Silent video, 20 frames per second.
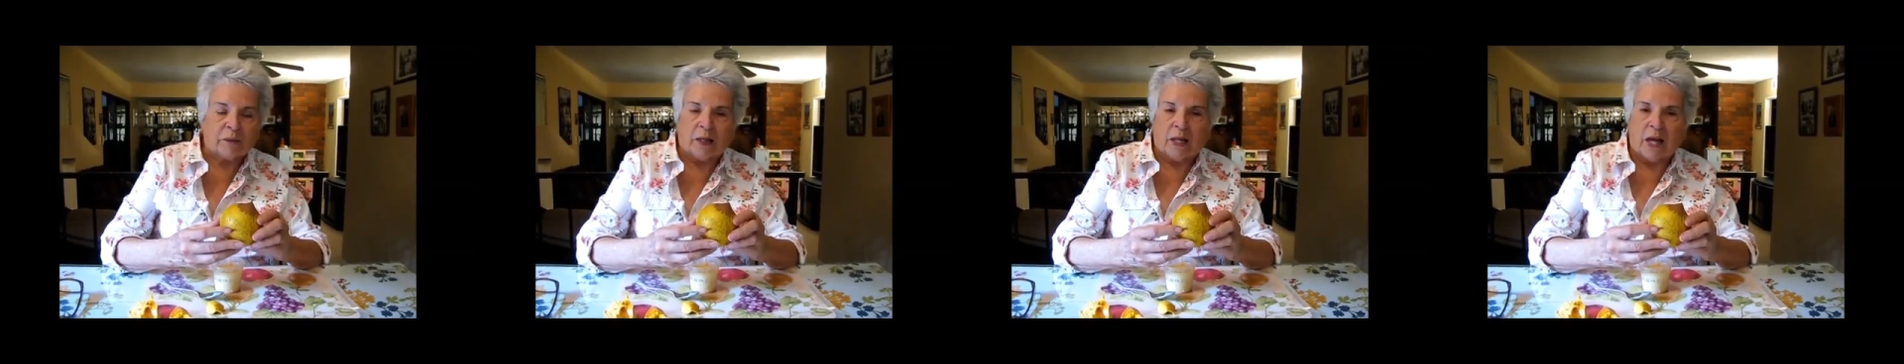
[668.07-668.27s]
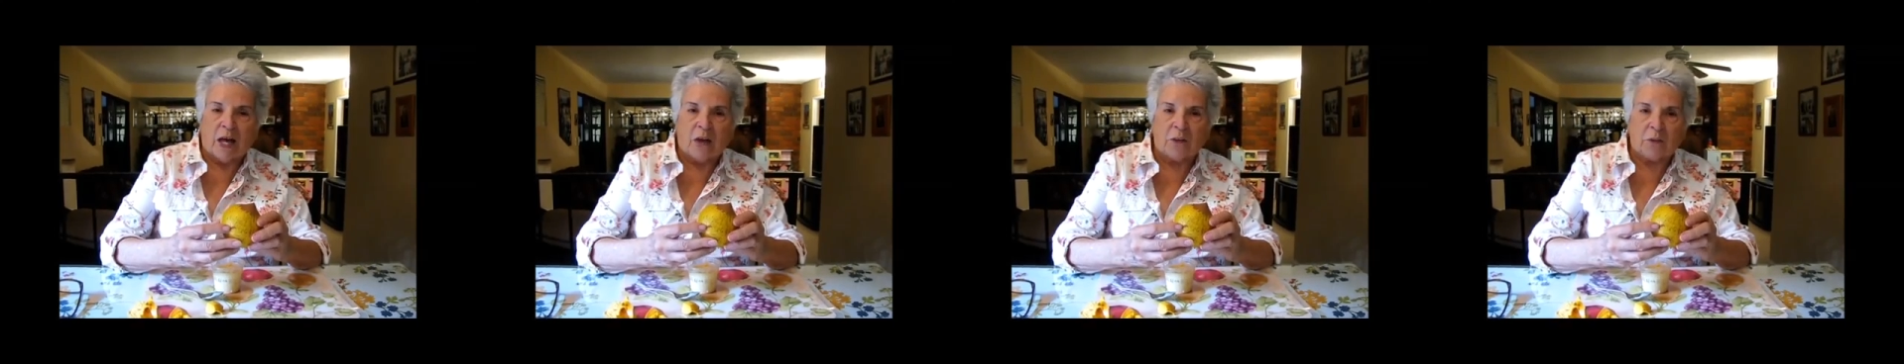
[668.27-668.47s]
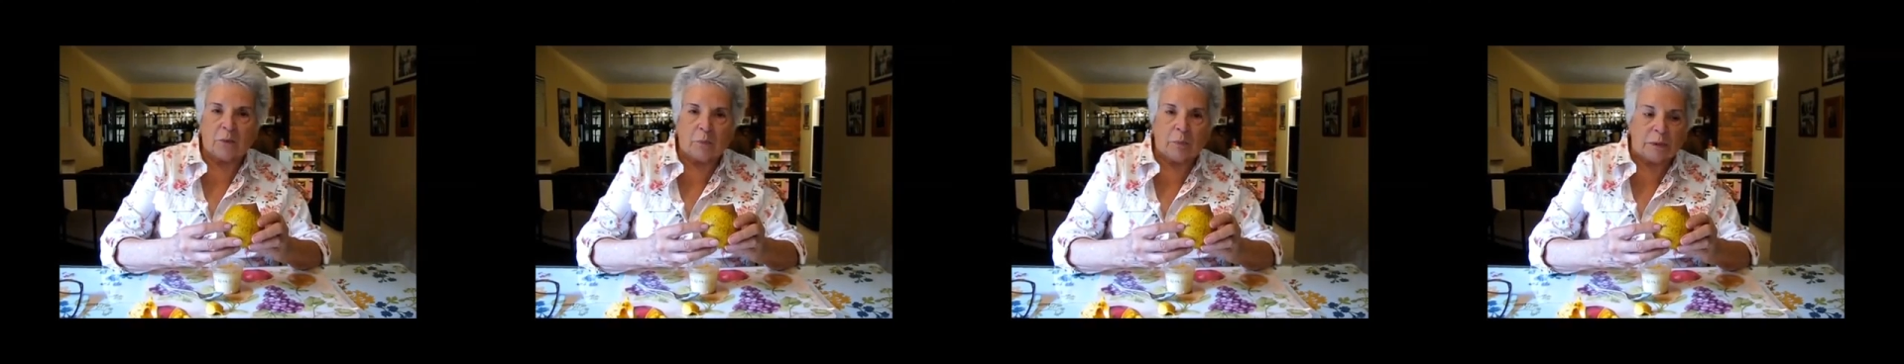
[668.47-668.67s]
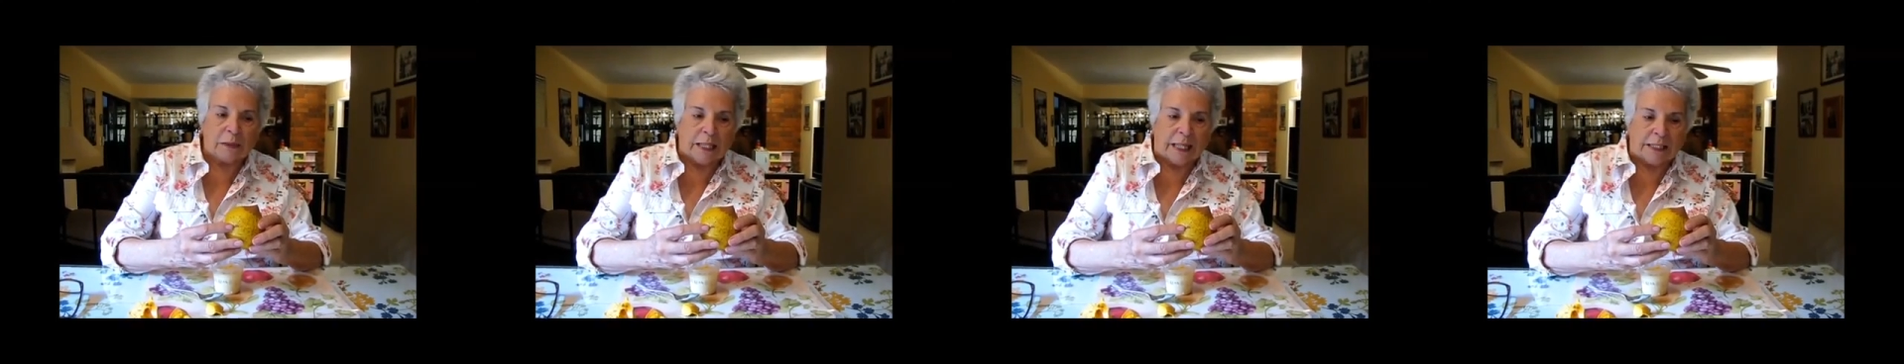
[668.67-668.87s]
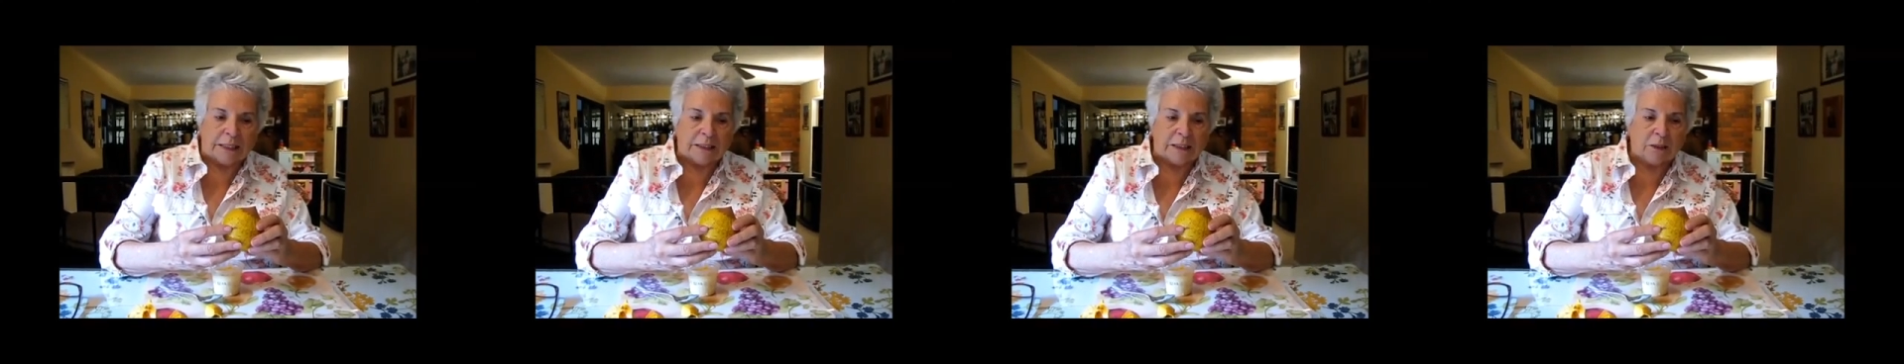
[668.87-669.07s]
how to
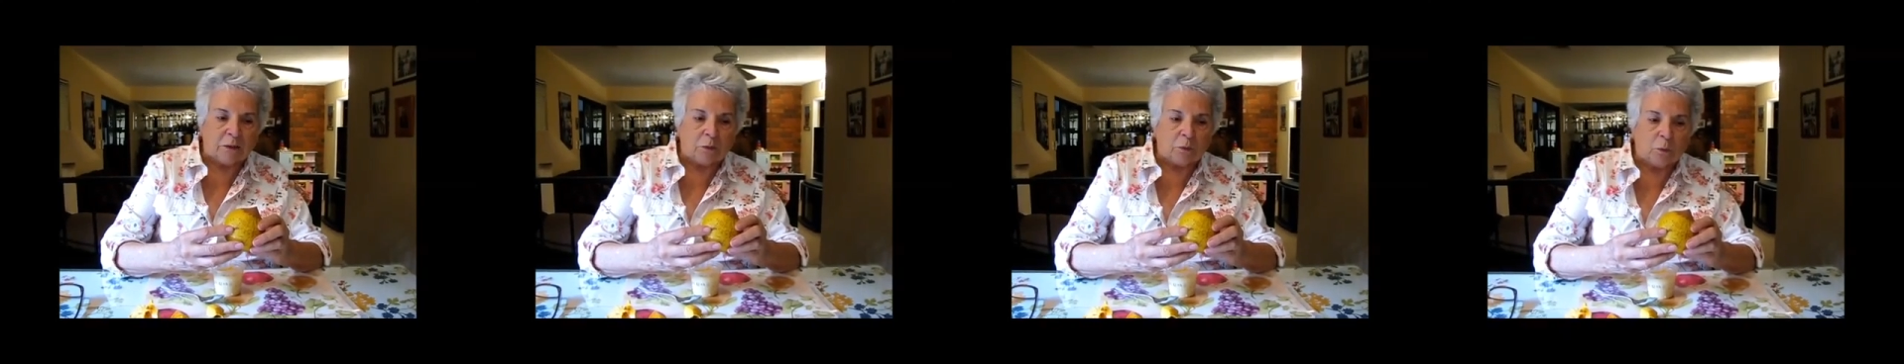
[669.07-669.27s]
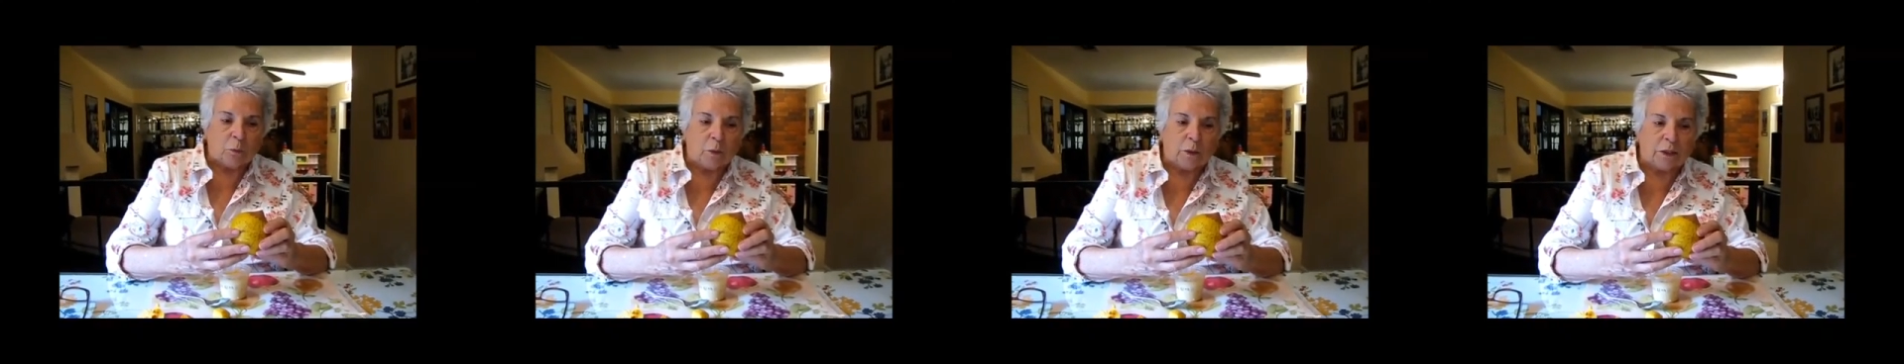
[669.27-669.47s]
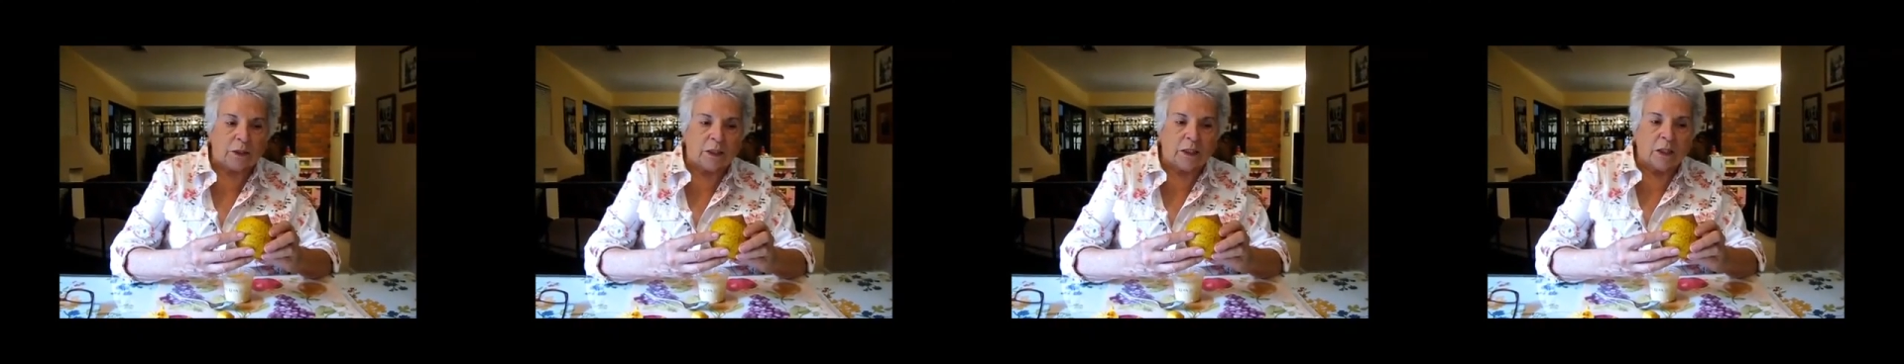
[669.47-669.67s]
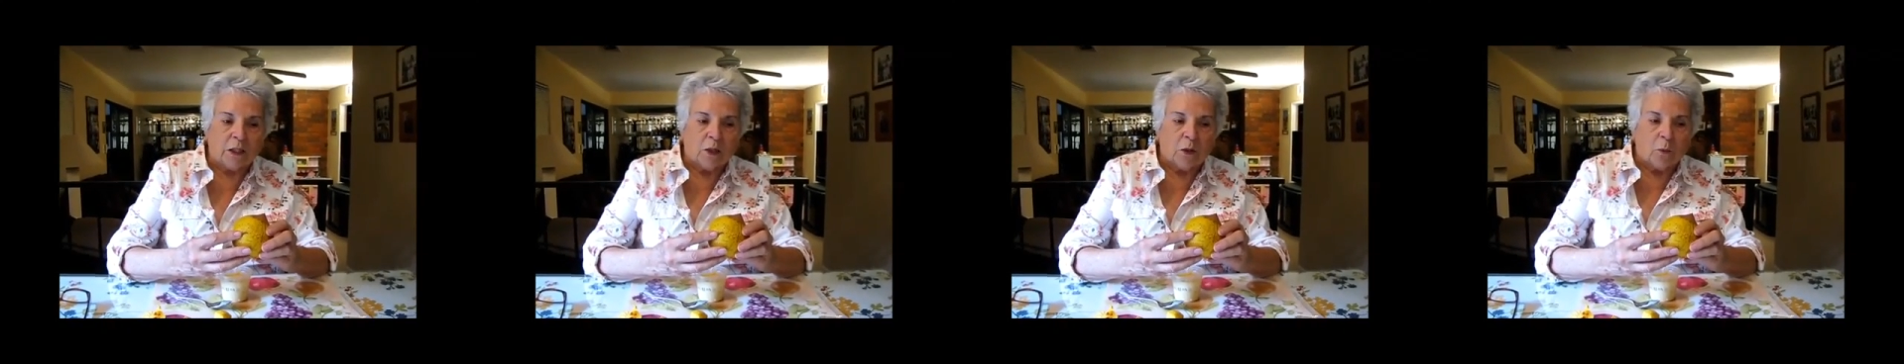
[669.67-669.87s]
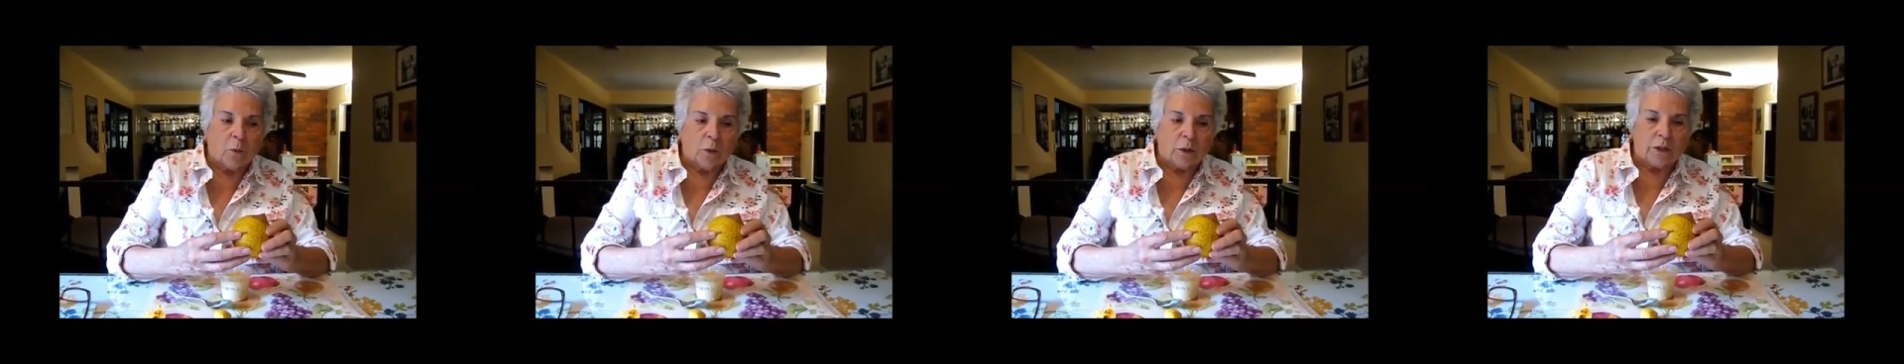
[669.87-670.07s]
plant it, what
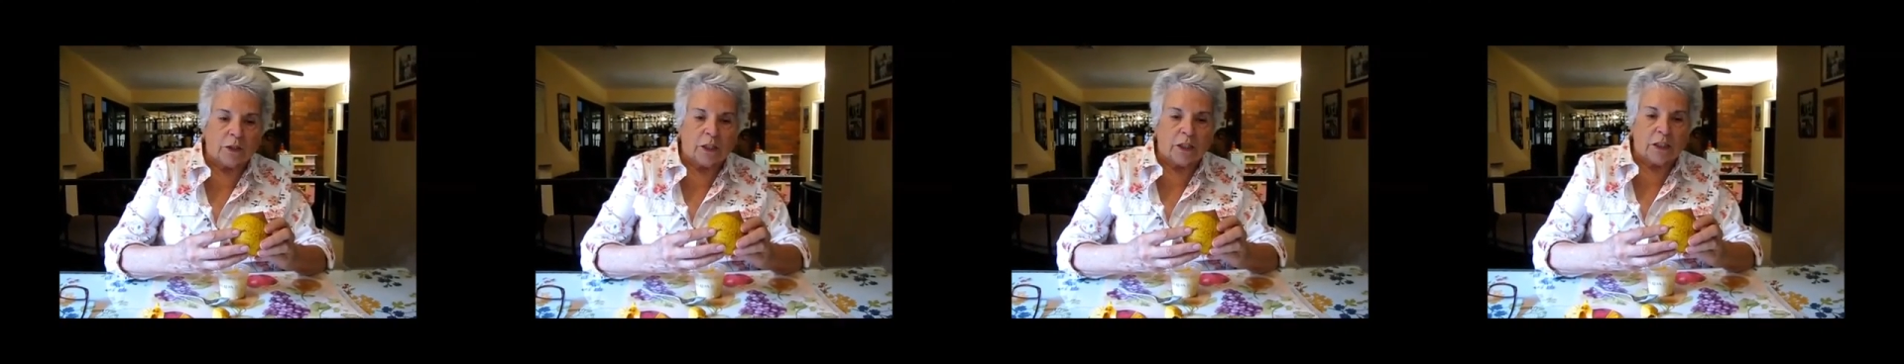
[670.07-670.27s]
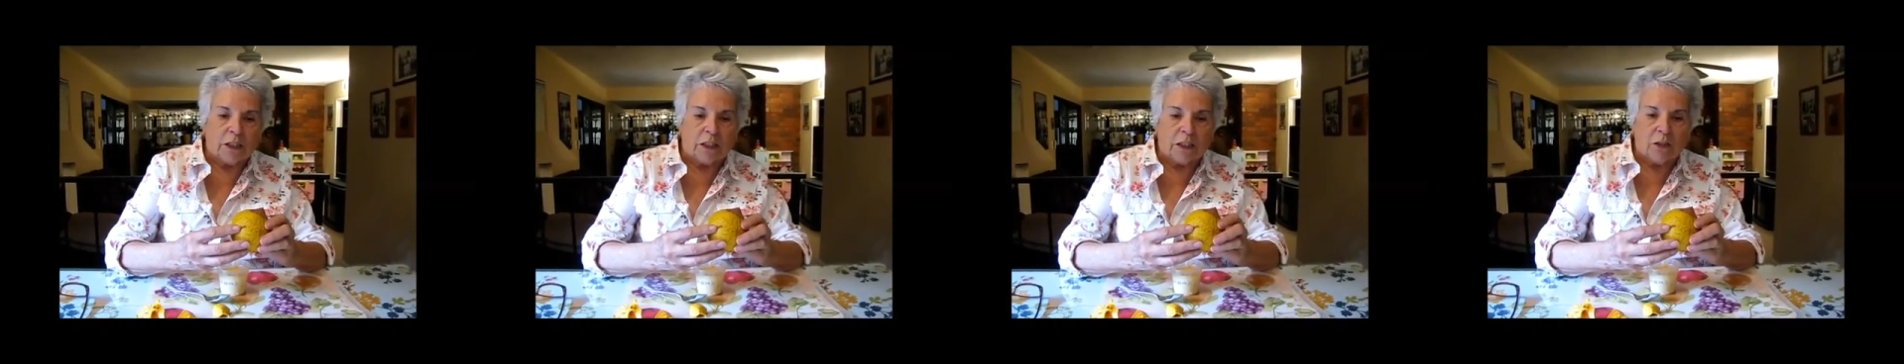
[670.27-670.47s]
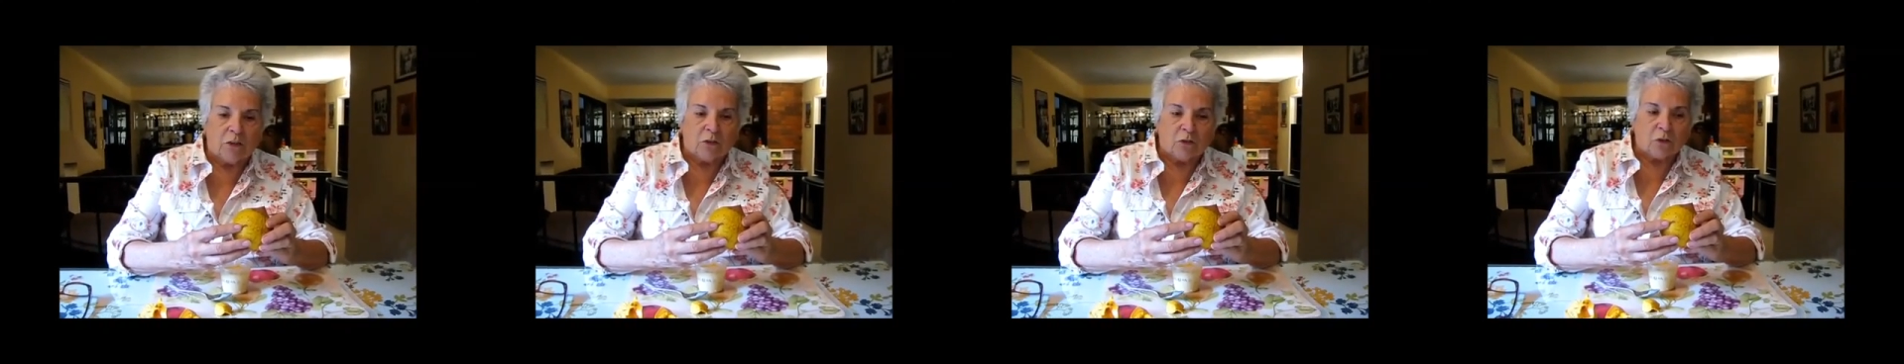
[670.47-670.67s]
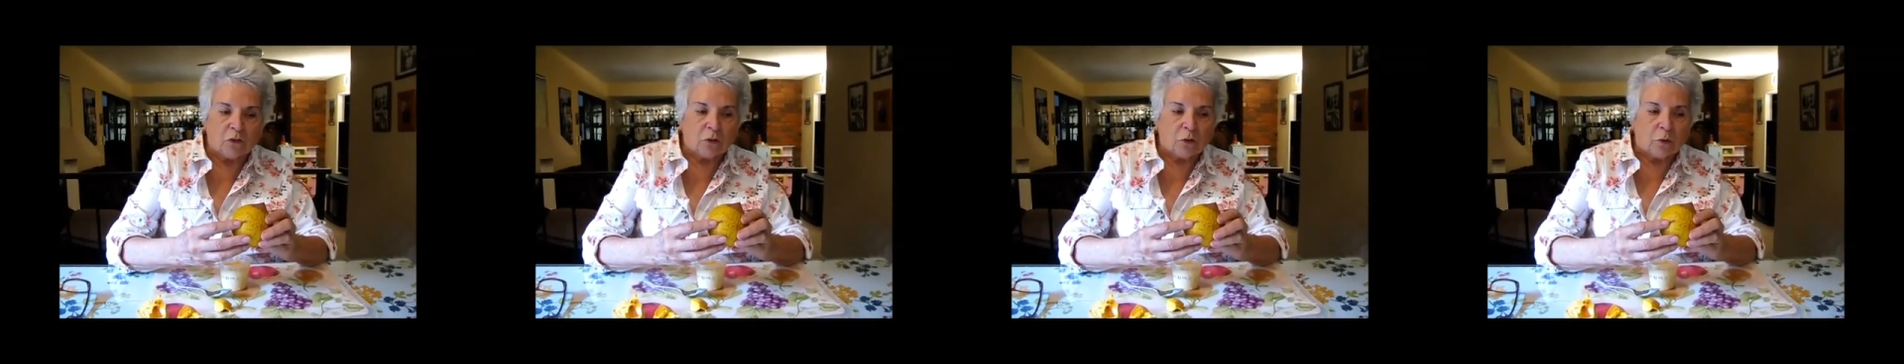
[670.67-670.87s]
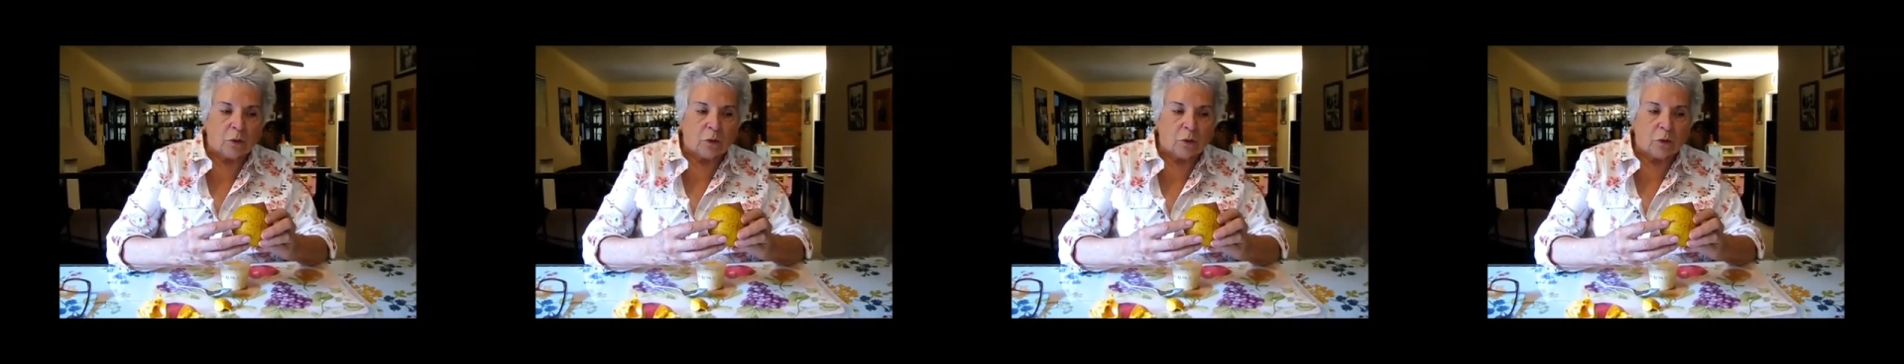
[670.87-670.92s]
the leaves